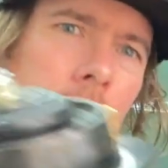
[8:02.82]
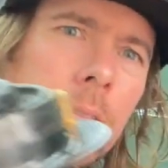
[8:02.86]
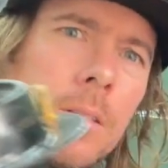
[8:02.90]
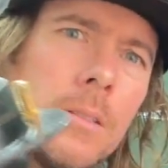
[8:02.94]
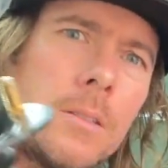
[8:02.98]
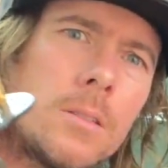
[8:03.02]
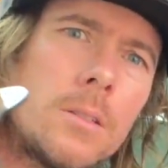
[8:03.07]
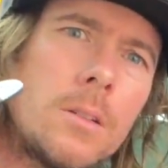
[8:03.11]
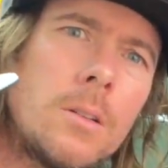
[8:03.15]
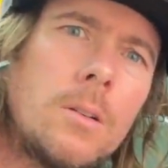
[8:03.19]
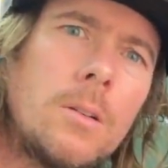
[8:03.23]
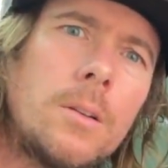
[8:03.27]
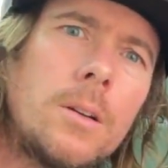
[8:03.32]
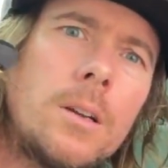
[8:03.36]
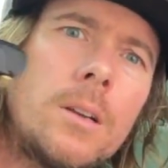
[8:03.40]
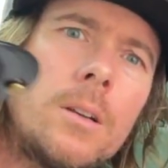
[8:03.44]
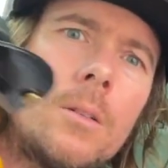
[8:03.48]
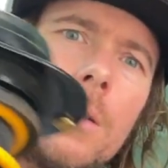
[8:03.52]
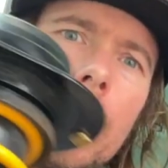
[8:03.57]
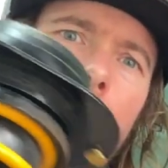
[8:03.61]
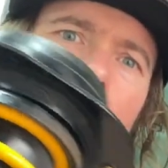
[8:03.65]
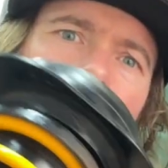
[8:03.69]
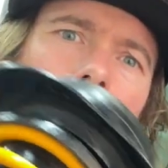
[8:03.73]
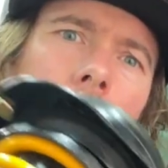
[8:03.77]
so here
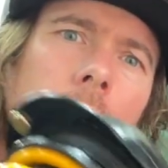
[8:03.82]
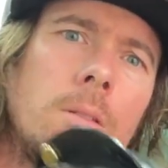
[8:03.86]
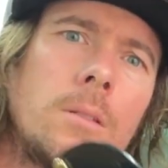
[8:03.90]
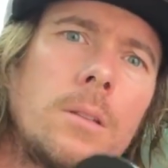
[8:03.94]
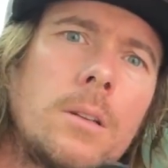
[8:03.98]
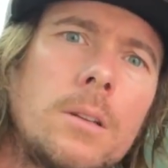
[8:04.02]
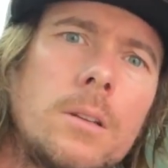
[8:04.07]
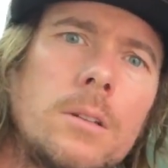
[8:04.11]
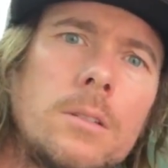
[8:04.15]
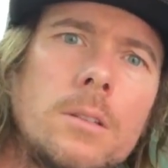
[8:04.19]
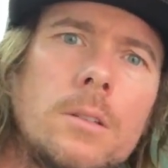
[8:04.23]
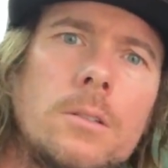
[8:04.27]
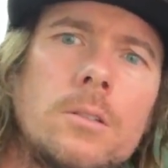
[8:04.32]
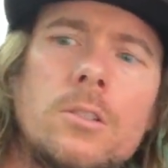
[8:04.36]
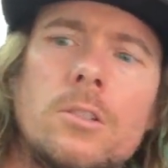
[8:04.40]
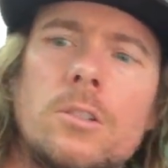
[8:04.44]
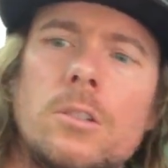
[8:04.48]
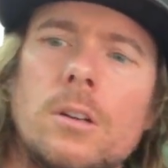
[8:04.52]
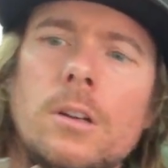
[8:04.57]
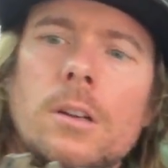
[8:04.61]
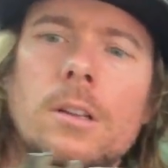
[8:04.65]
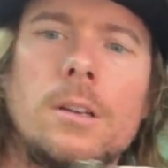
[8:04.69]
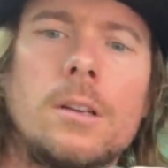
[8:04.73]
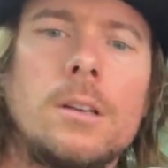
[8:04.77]
we go. Here's our
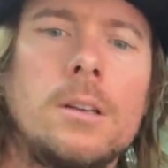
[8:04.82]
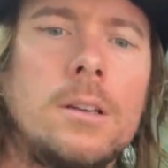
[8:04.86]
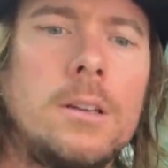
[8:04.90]
strut.